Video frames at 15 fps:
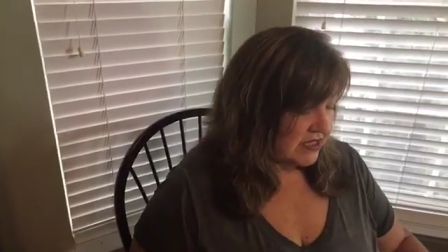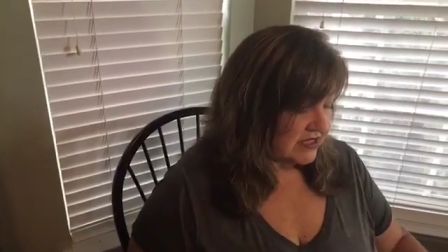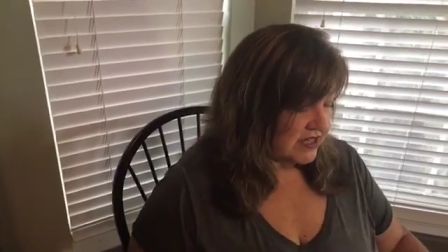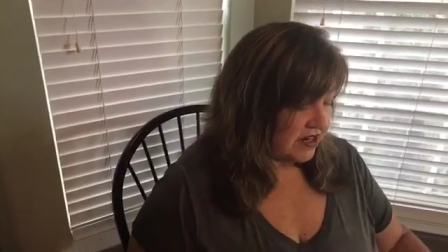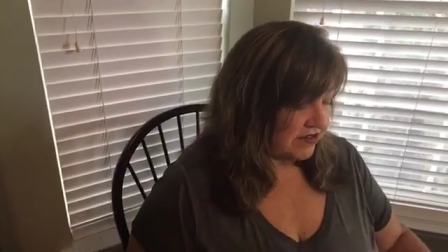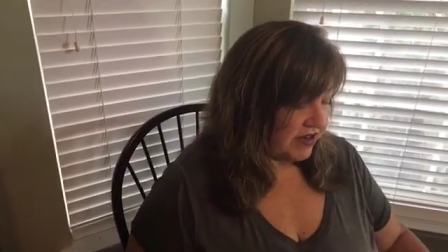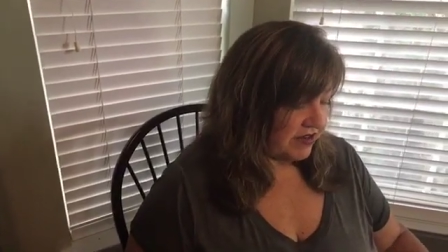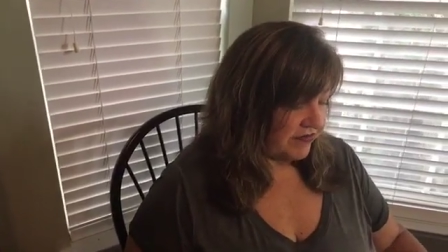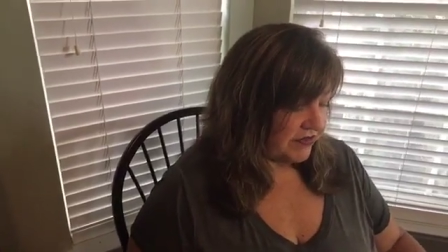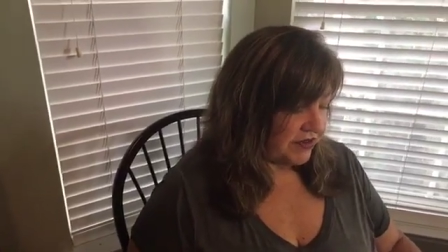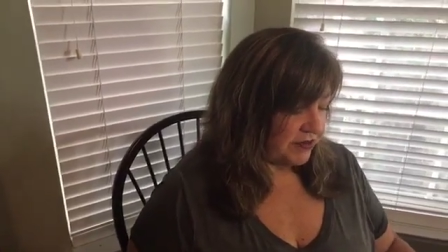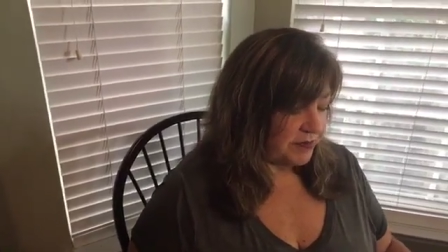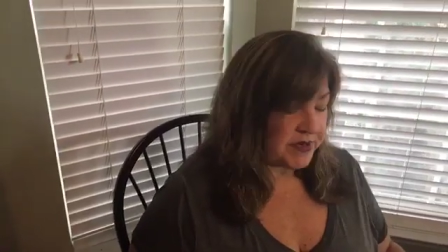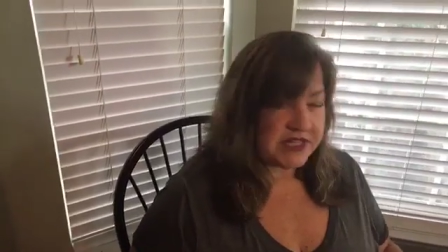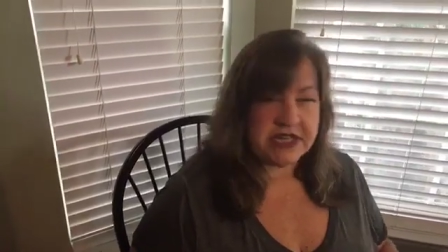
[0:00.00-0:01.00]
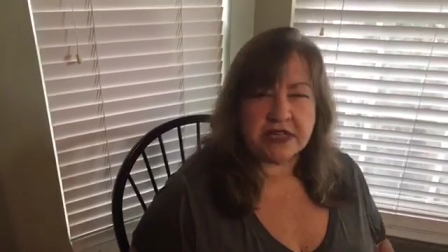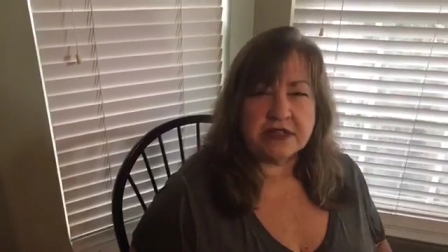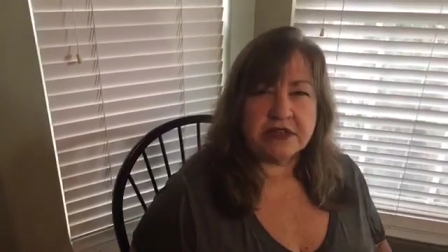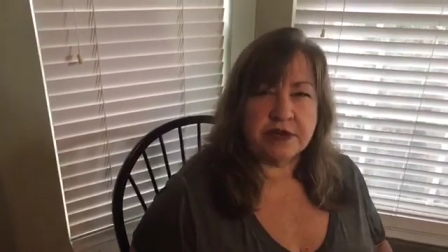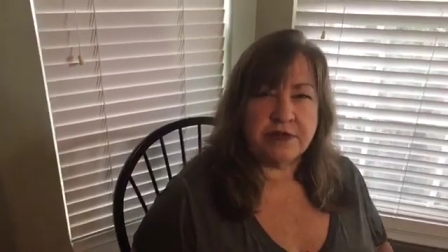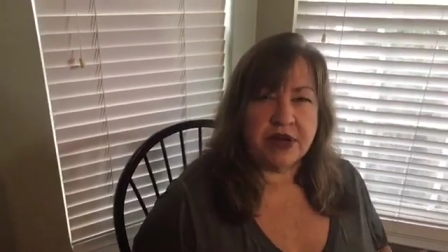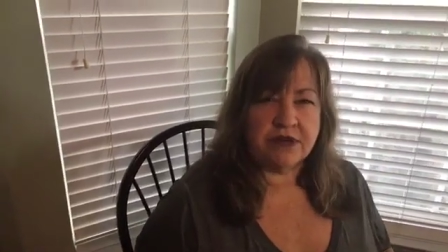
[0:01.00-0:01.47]
So if you're
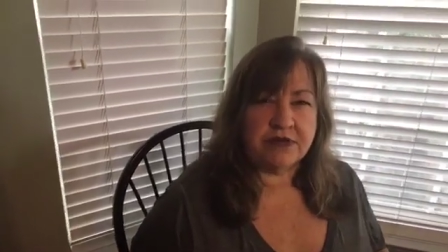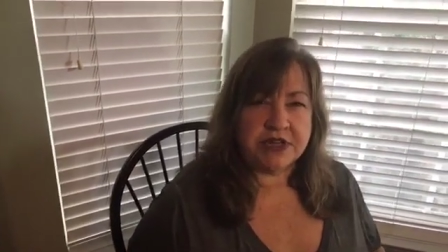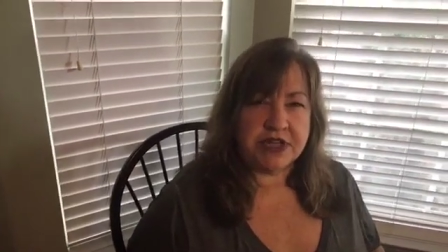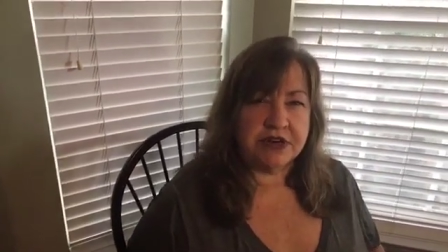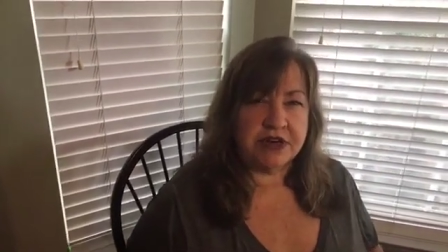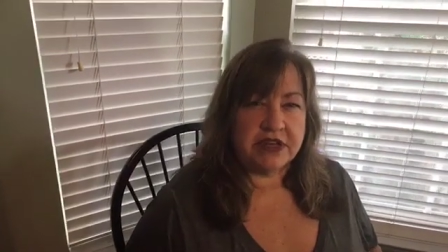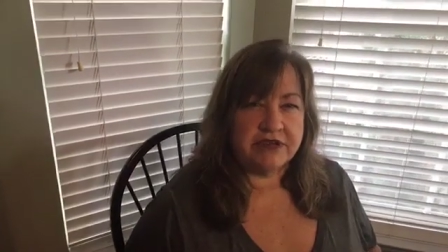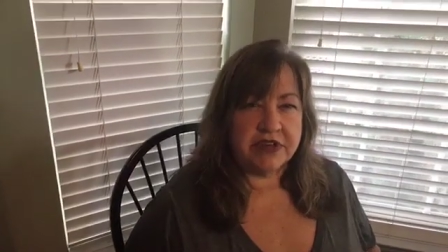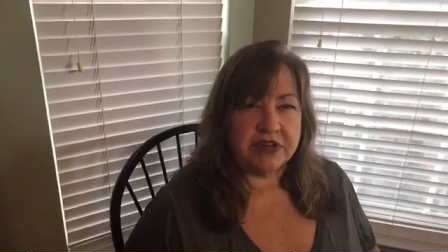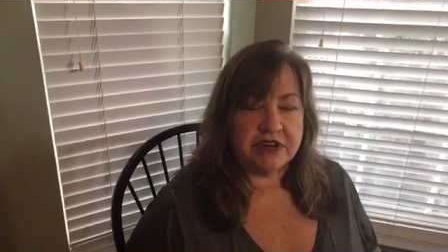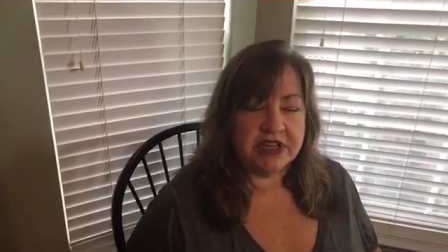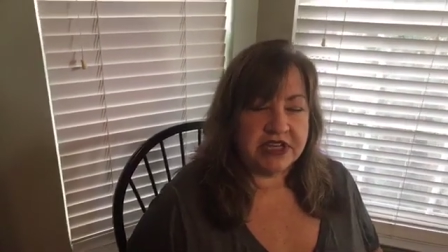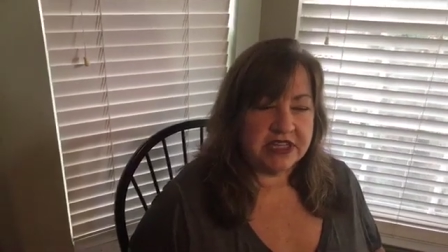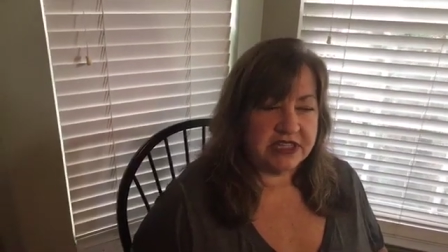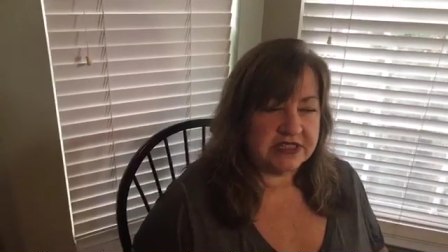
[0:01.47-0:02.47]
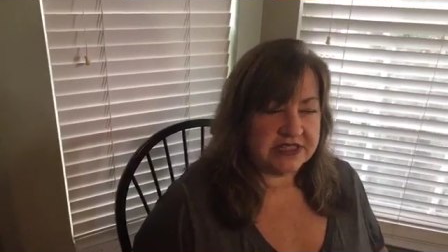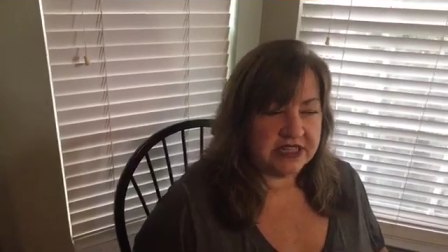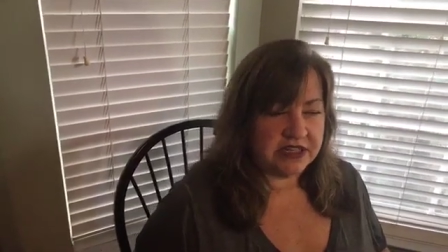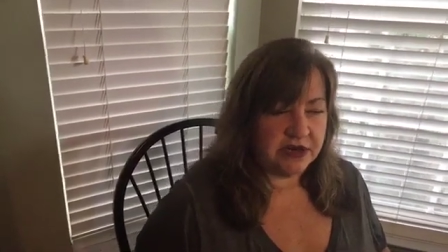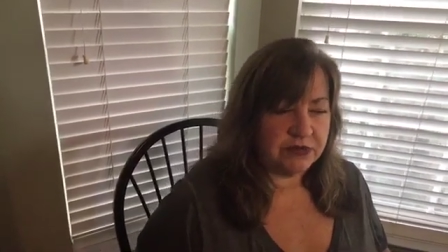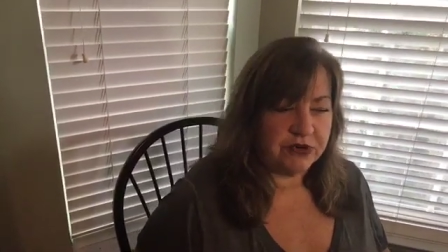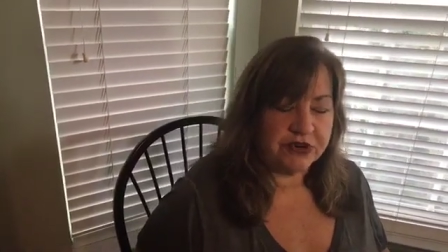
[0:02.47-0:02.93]
particular about what you're giving your kids
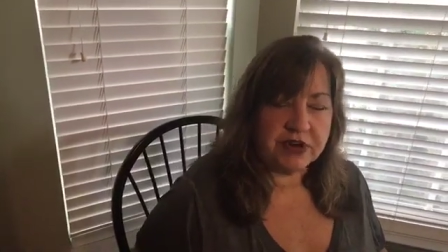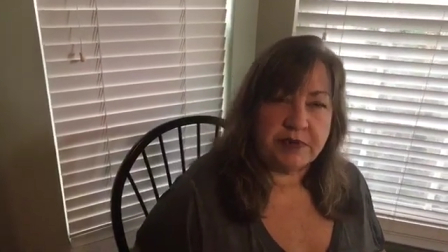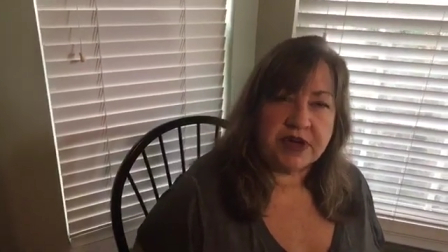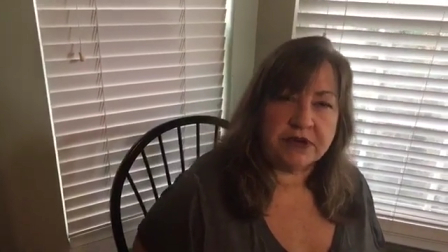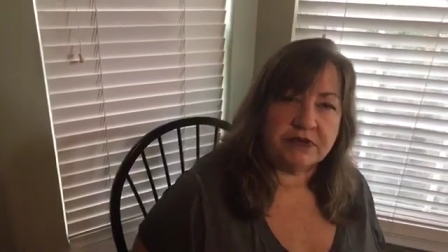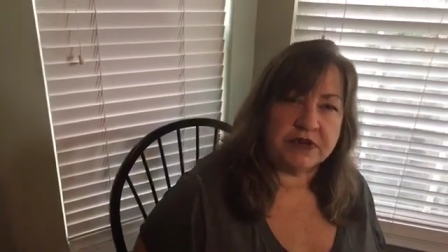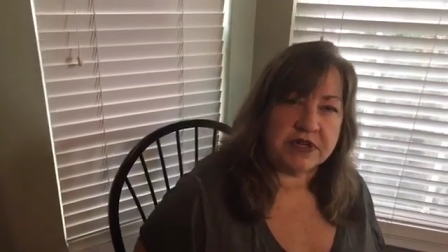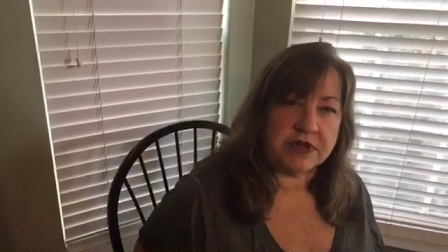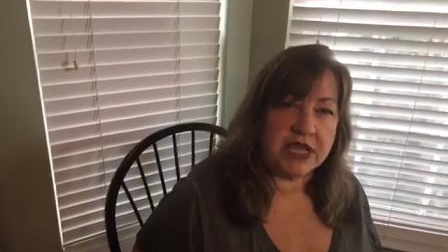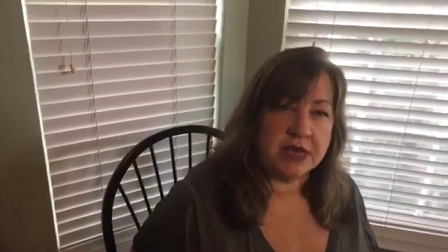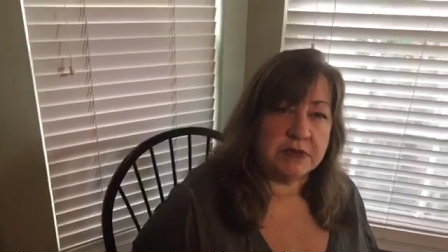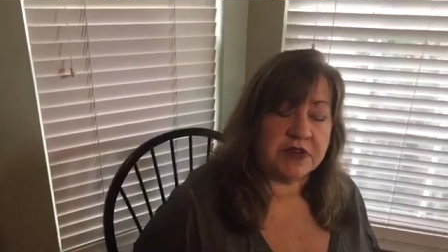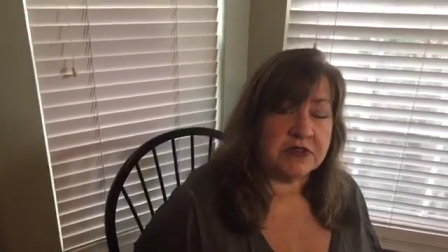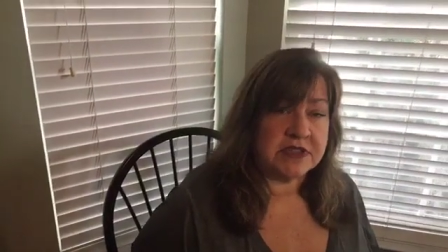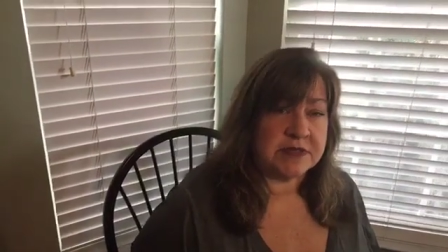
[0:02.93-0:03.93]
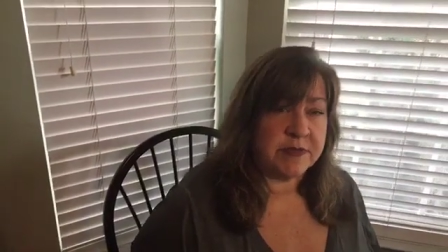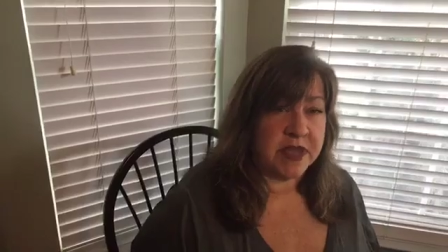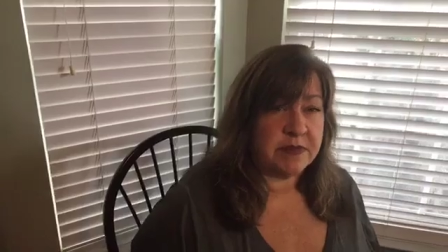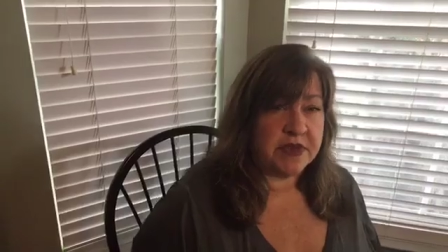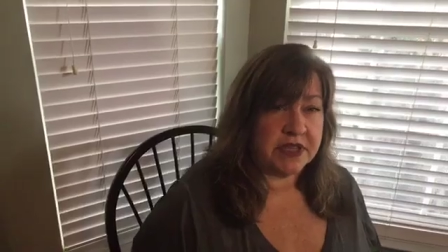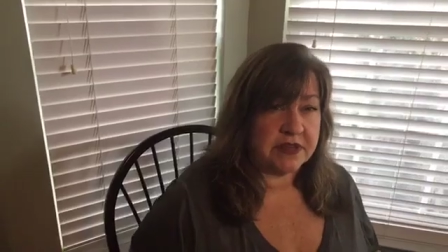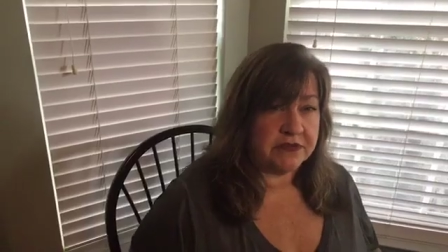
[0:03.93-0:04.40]
and you're worried about what chemicals
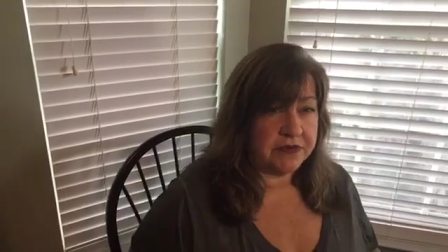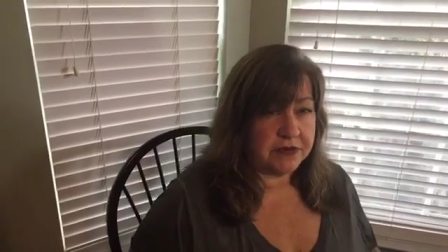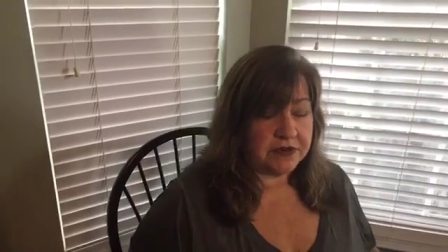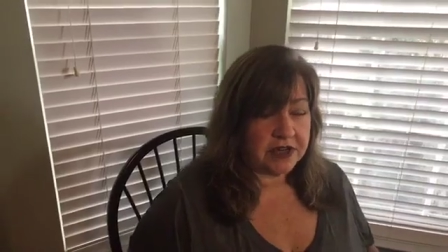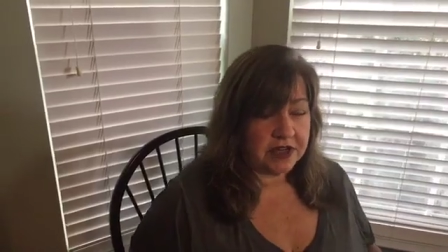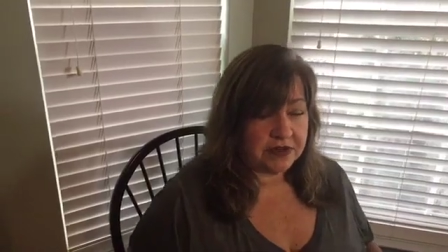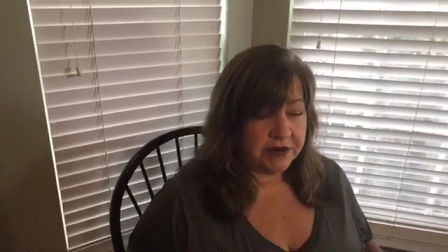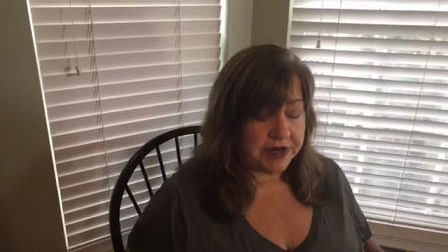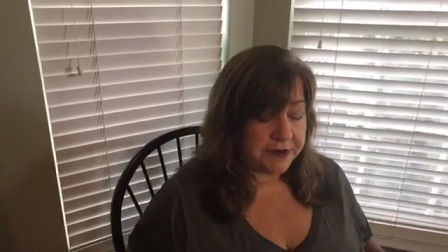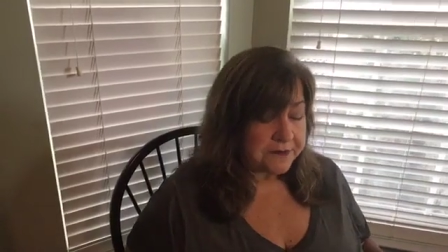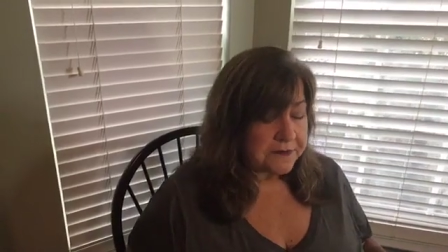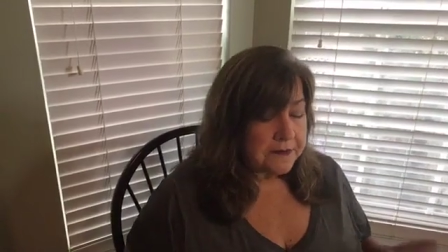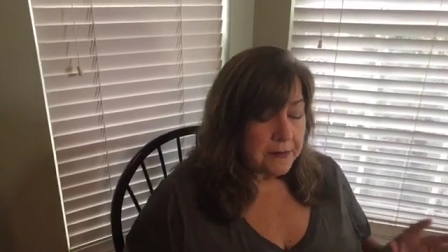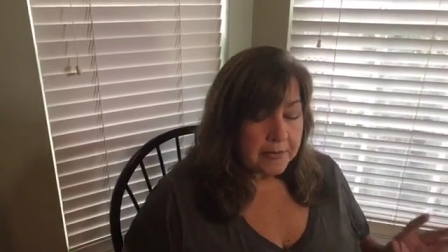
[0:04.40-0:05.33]
might be in the food coloring,